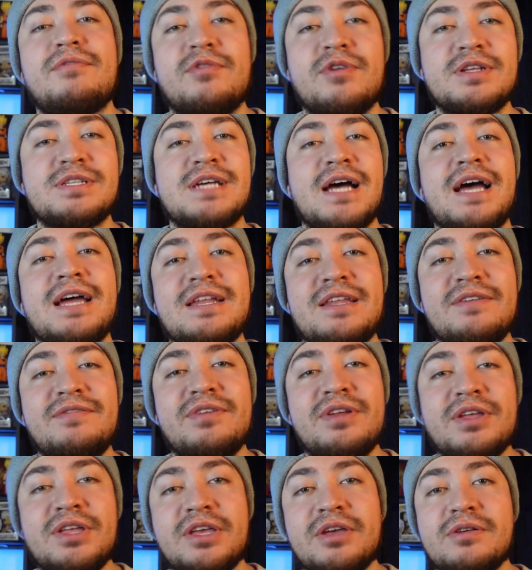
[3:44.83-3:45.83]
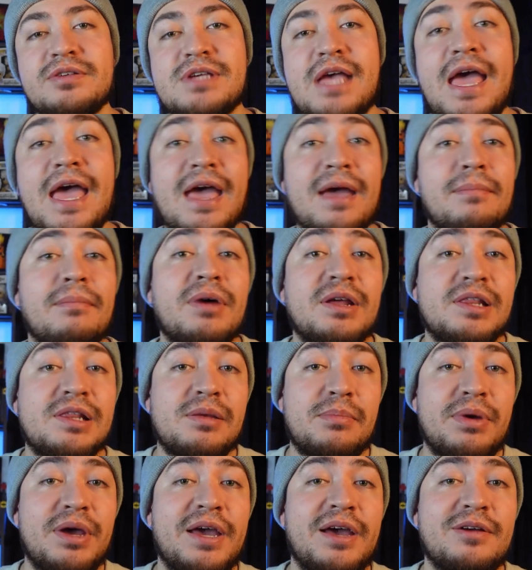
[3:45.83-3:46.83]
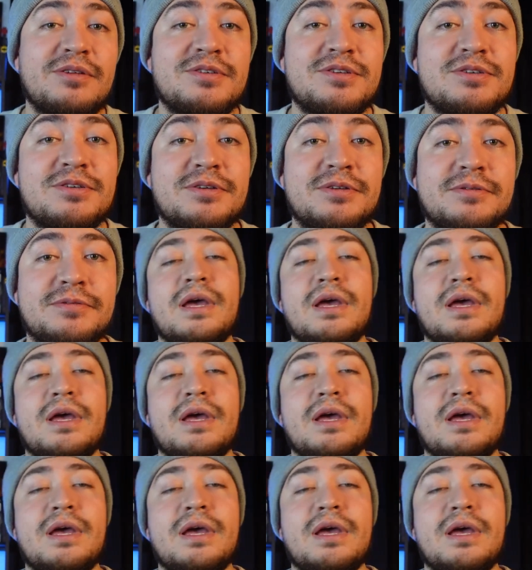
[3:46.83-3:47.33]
for its high dividend yields and monthly payouts.